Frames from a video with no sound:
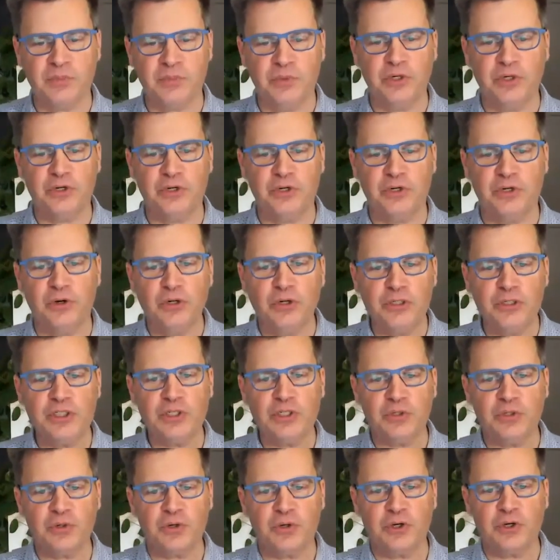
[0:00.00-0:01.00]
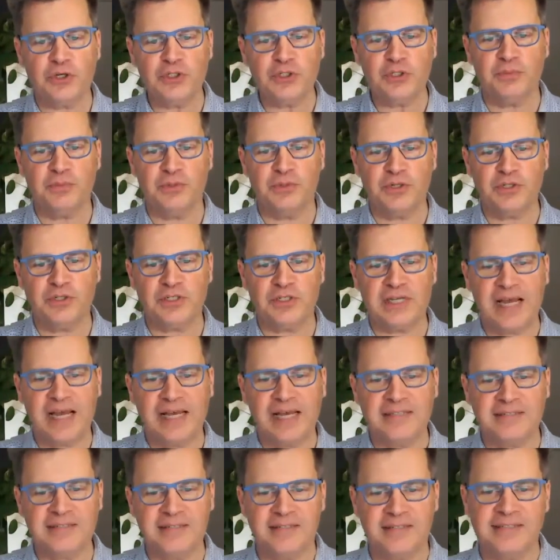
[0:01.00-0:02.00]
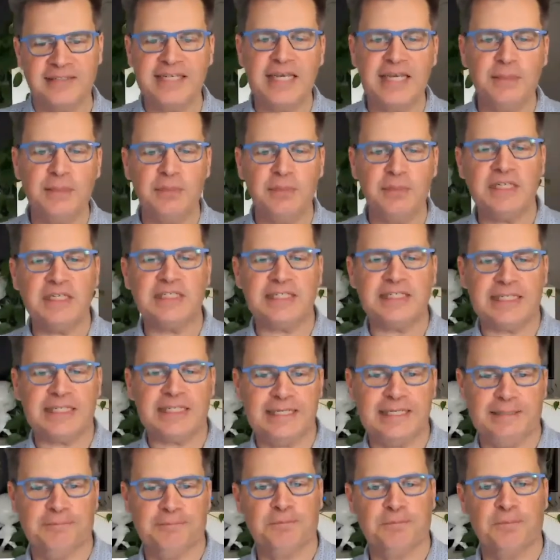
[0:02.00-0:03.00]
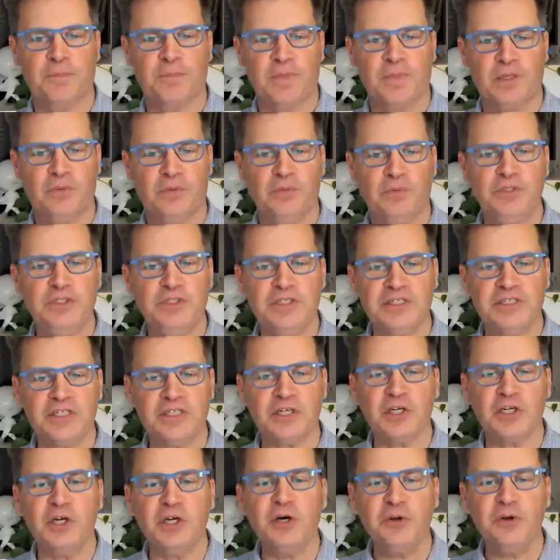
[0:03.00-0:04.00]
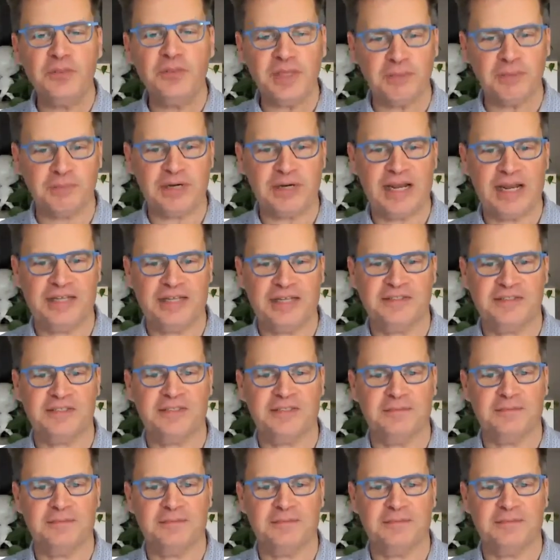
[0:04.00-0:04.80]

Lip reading: were also customers at YBC, which is a clothing brand.